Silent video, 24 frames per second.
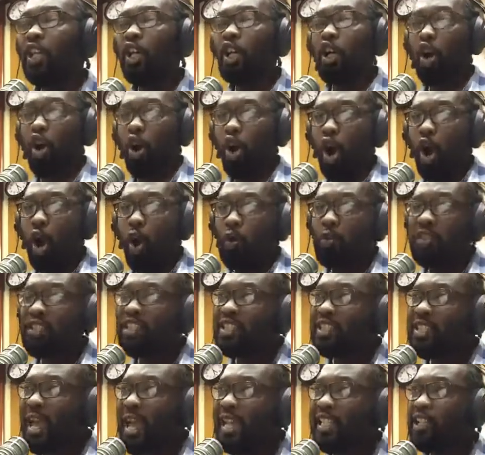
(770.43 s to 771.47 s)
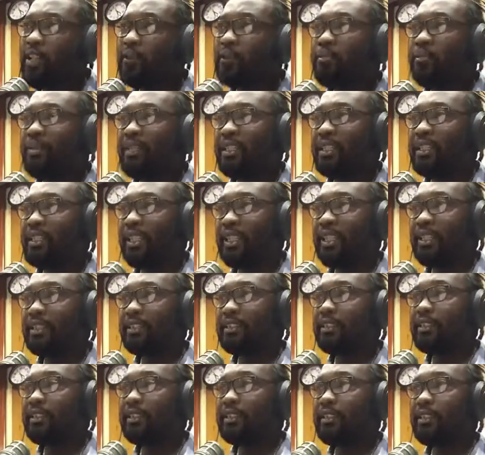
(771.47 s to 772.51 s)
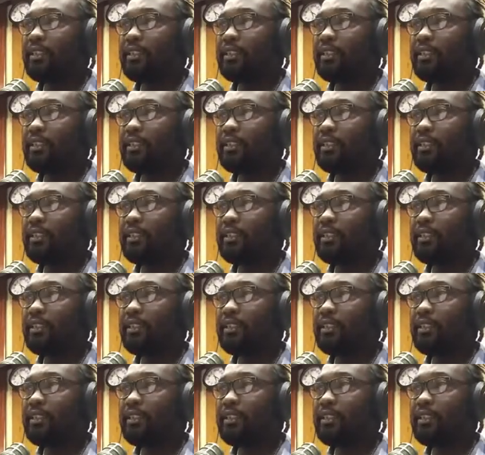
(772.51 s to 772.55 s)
or outside of buildings.